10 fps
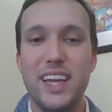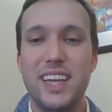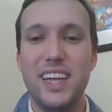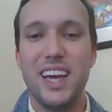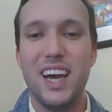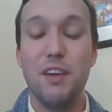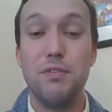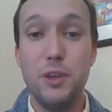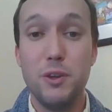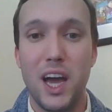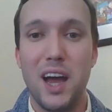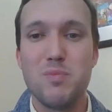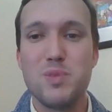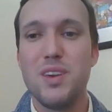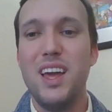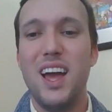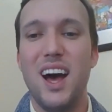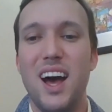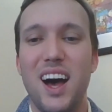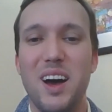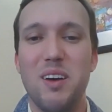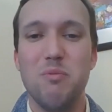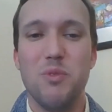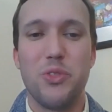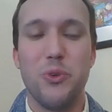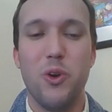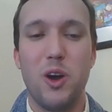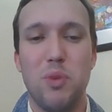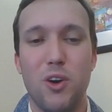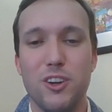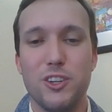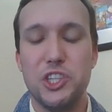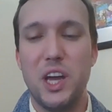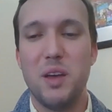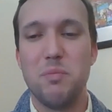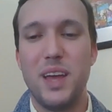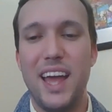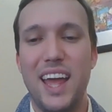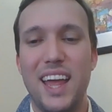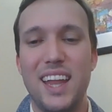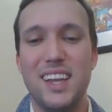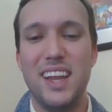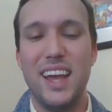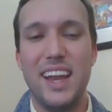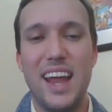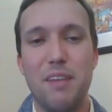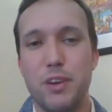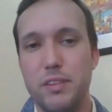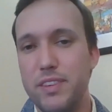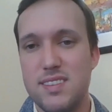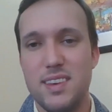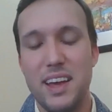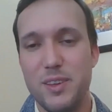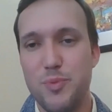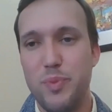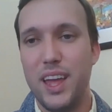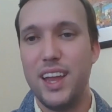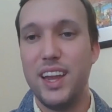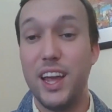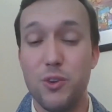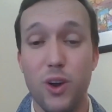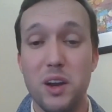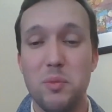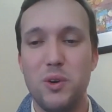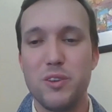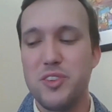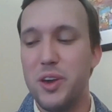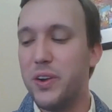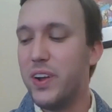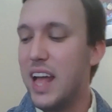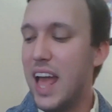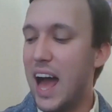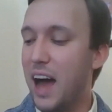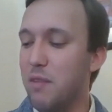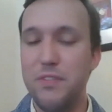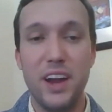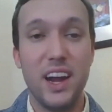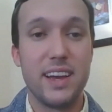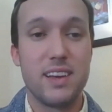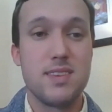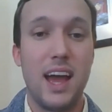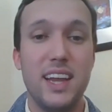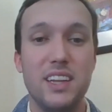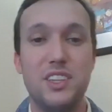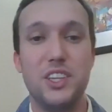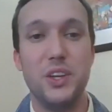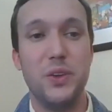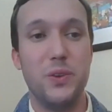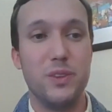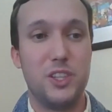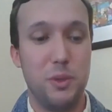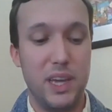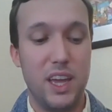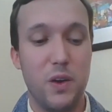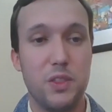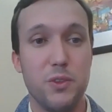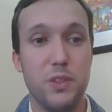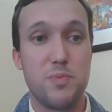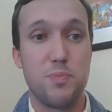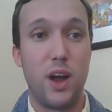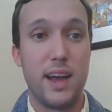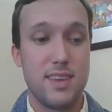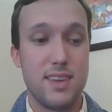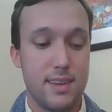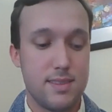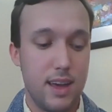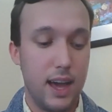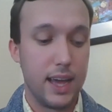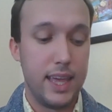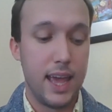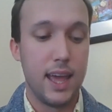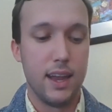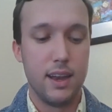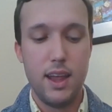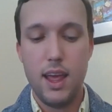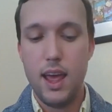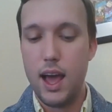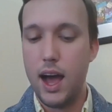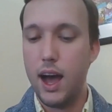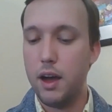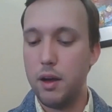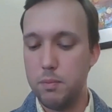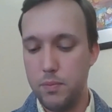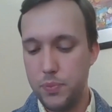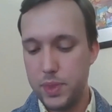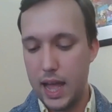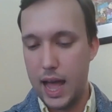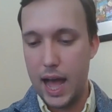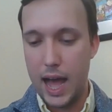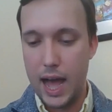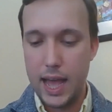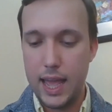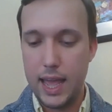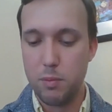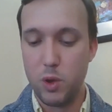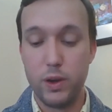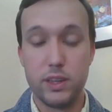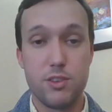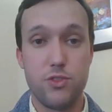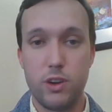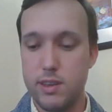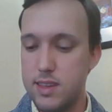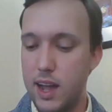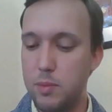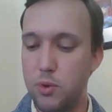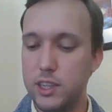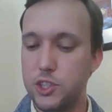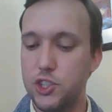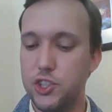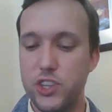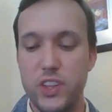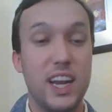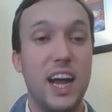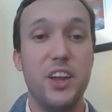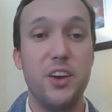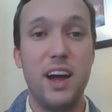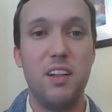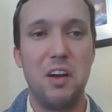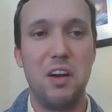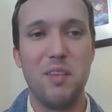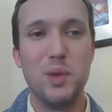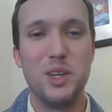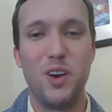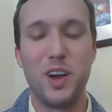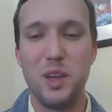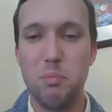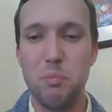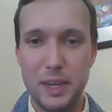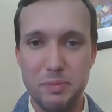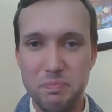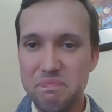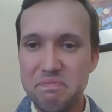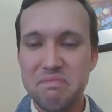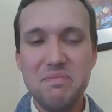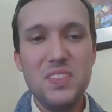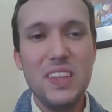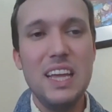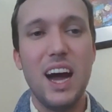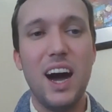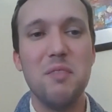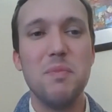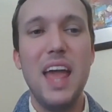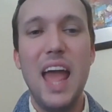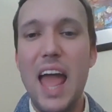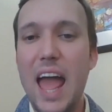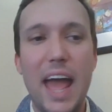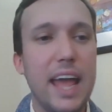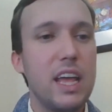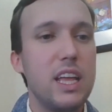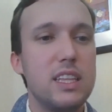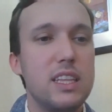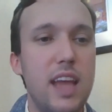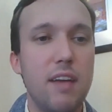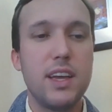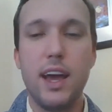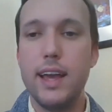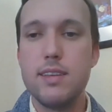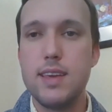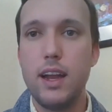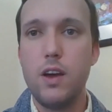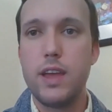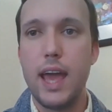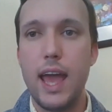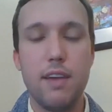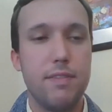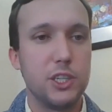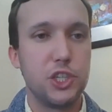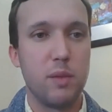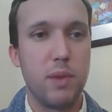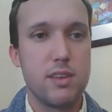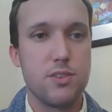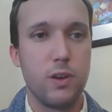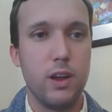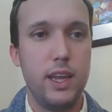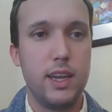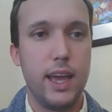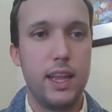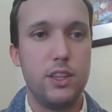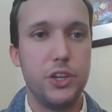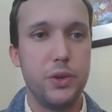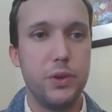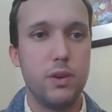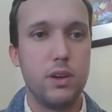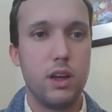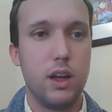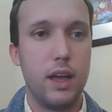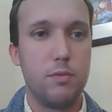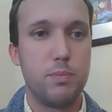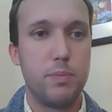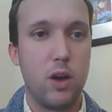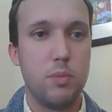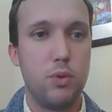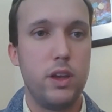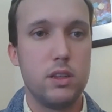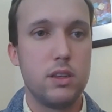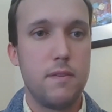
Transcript: India a few times through our partnership, and every visit has been incredible. So I'm very excited to be going through this process again. Um, I am going to start a stopwatch just so that I know how long I've been talking. But um, Devika, is it okay if I share my screen and do a PowerPoint?